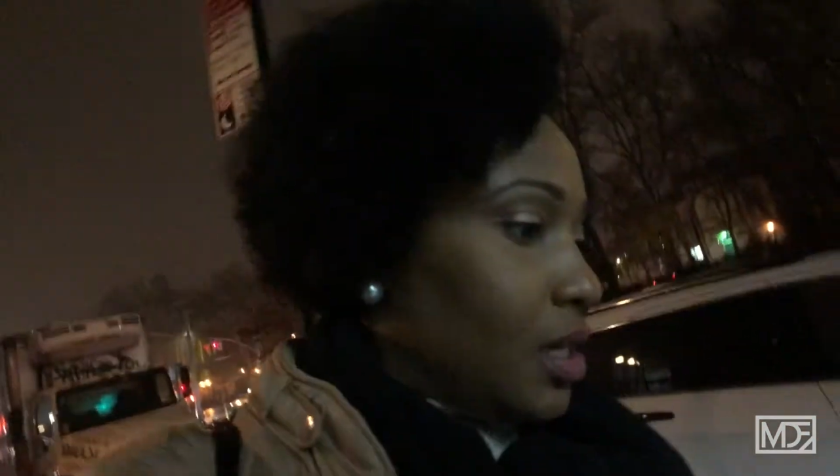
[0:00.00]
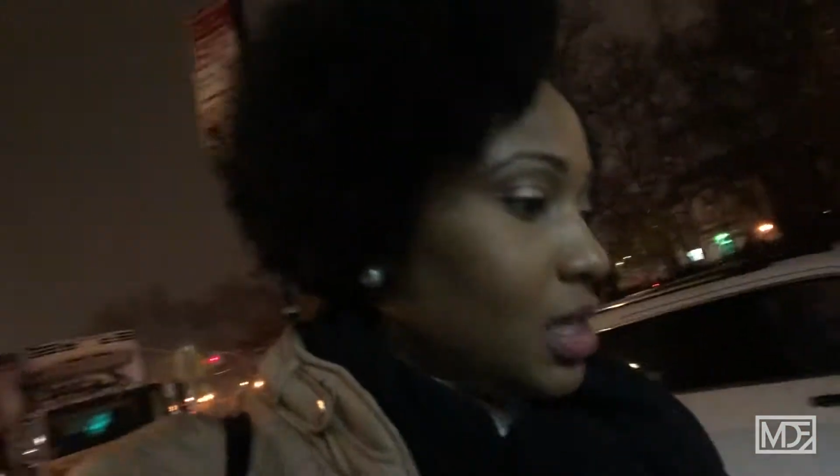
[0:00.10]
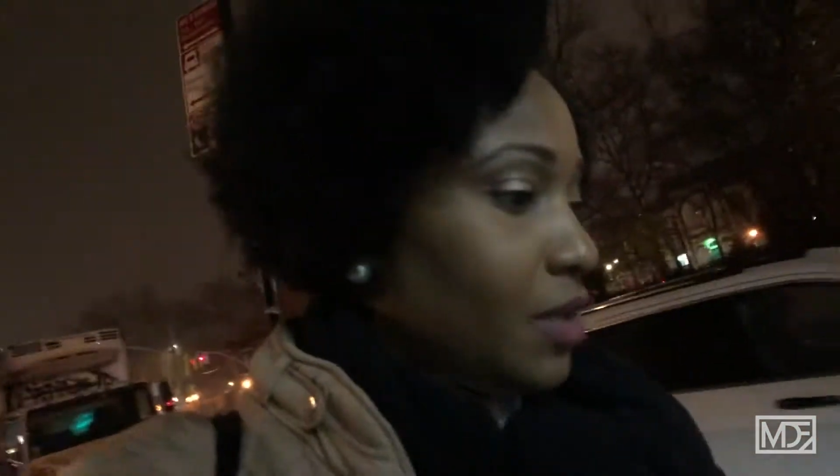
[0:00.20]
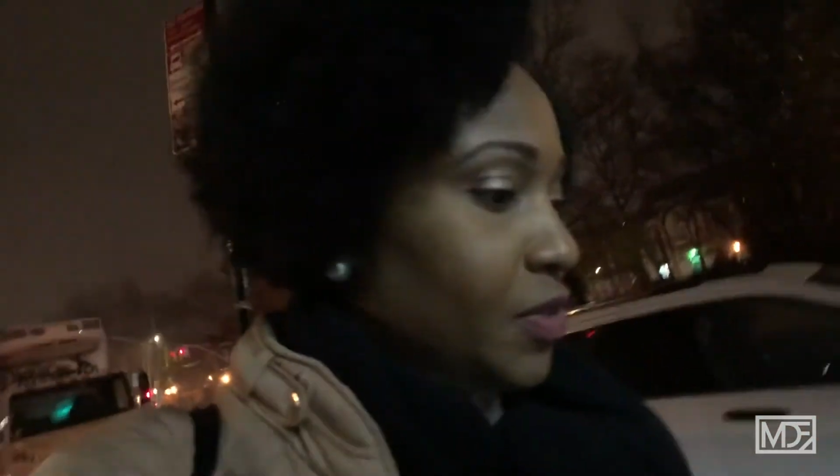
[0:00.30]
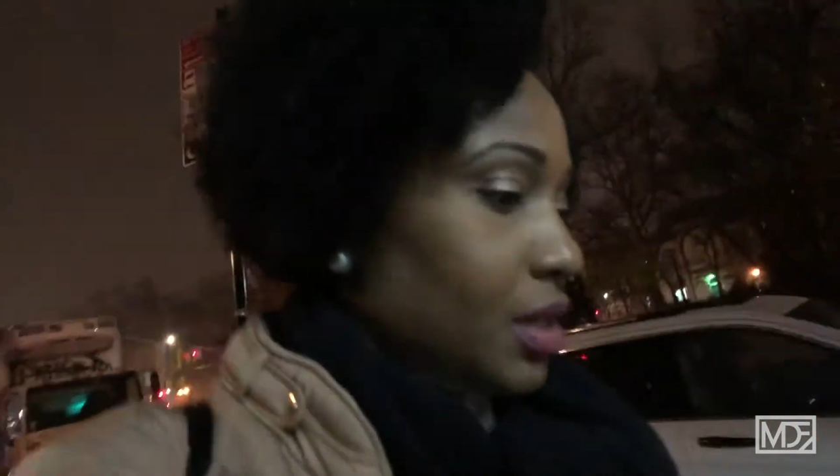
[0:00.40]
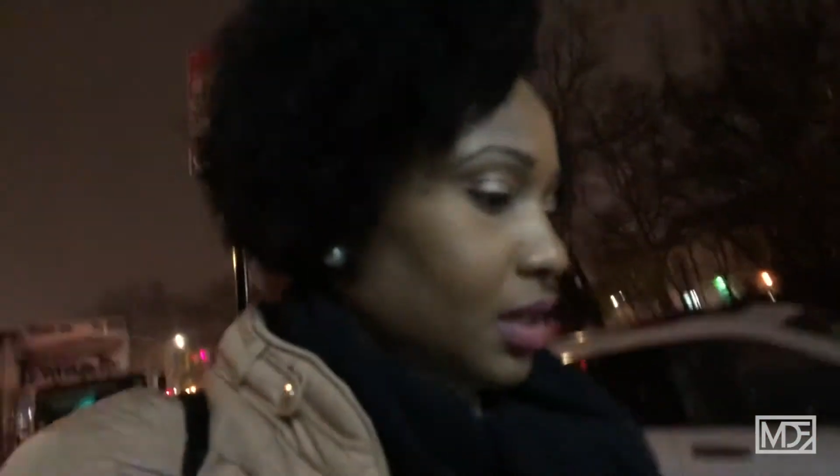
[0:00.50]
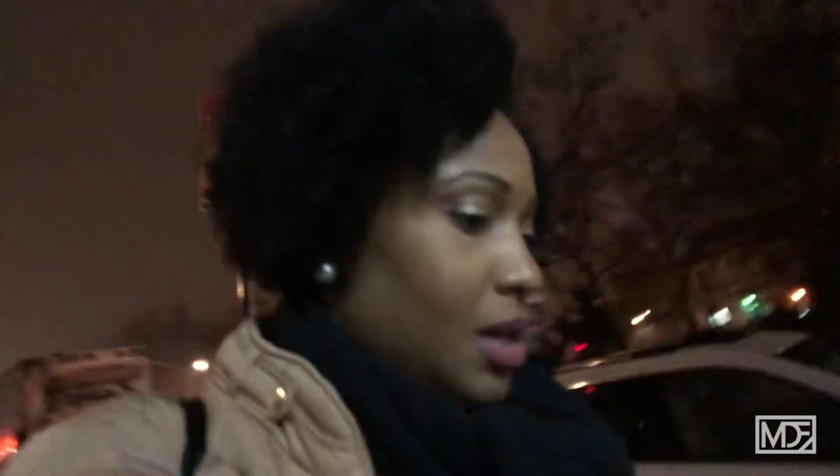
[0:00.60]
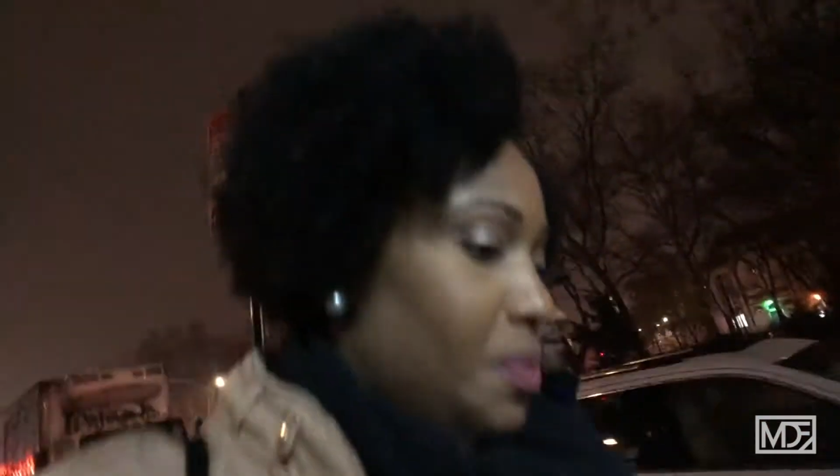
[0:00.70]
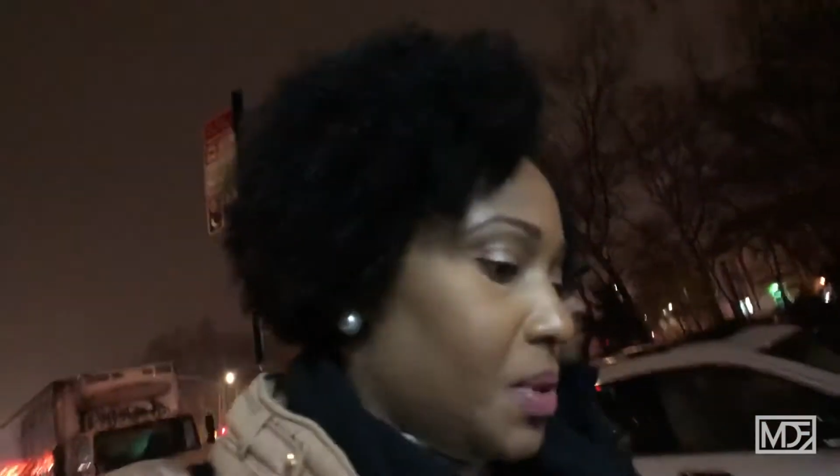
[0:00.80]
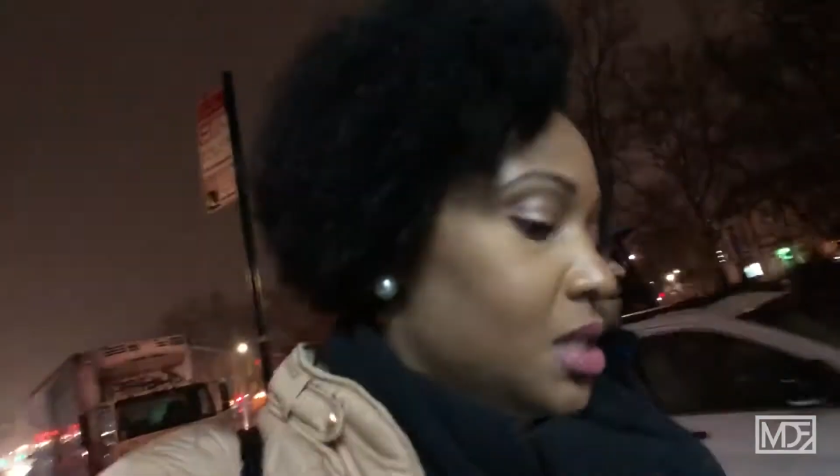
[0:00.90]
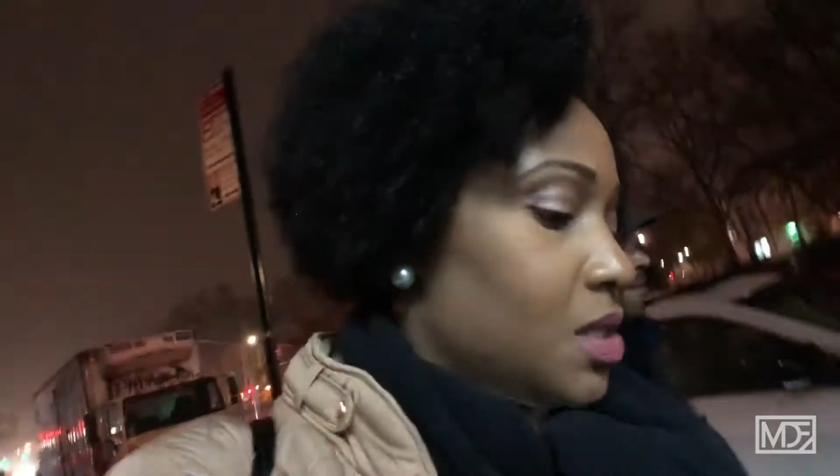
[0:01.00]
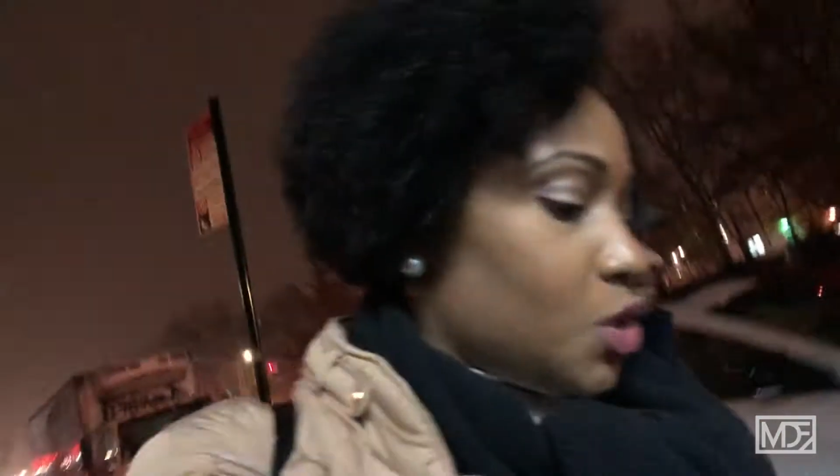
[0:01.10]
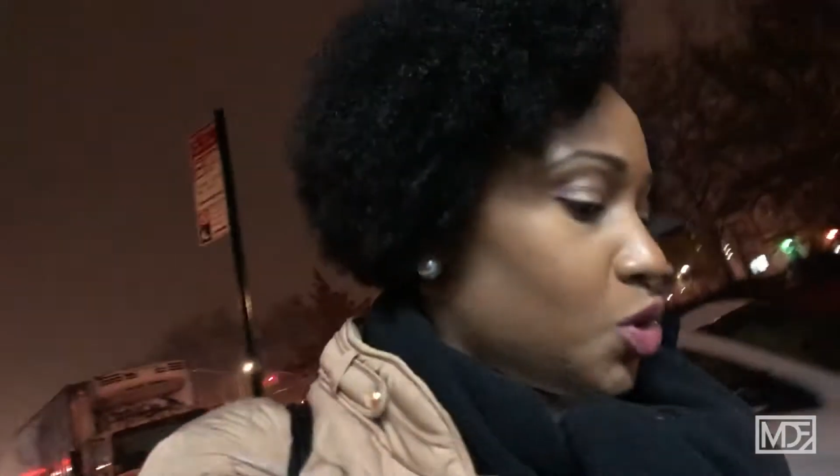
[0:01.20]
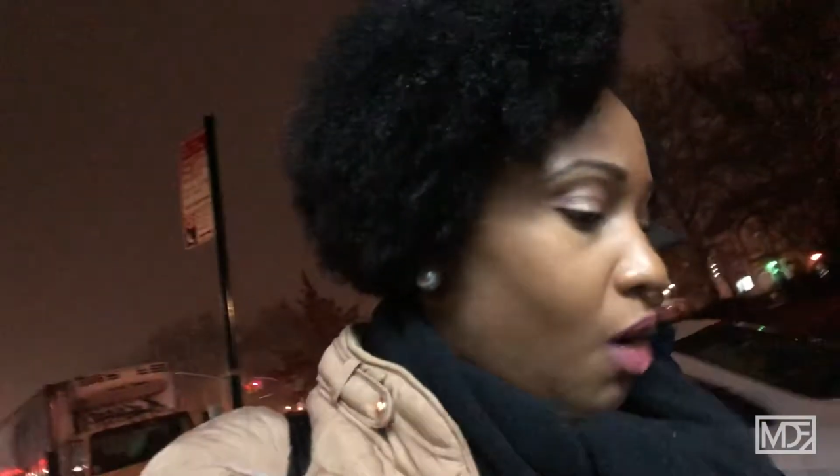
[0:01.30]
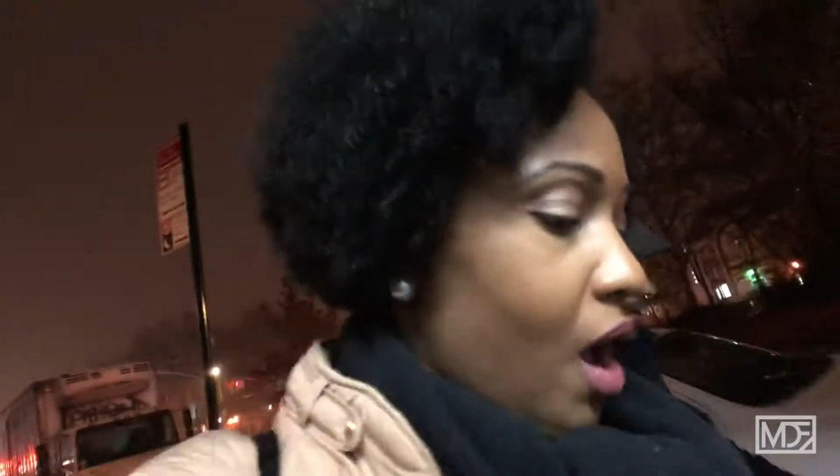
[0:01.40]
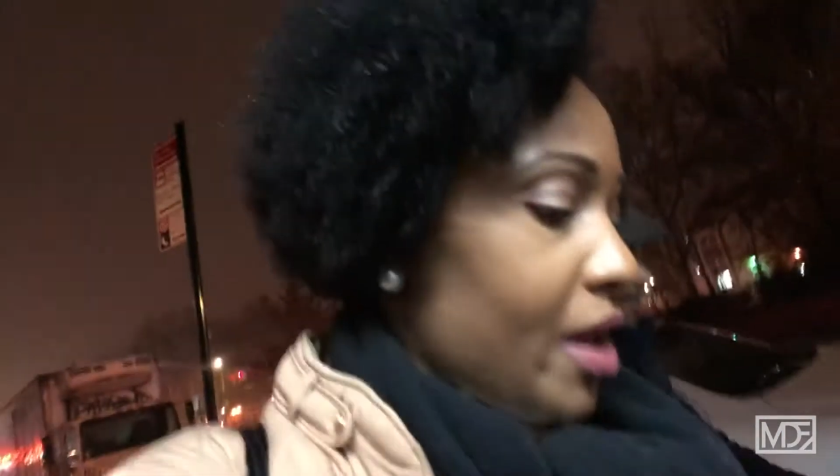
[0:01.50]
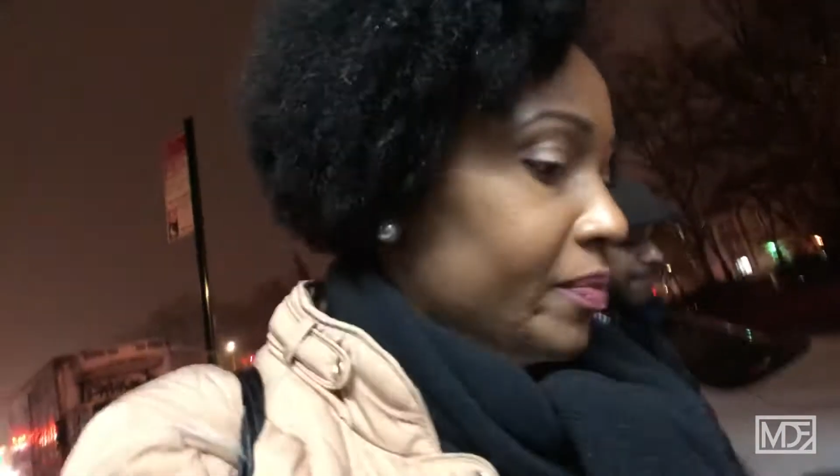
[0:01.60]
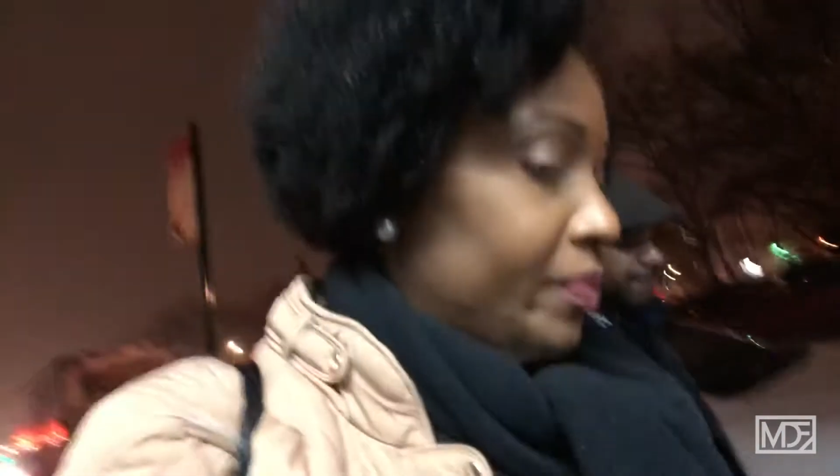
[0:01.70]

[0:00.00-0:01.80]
definitely a place to try.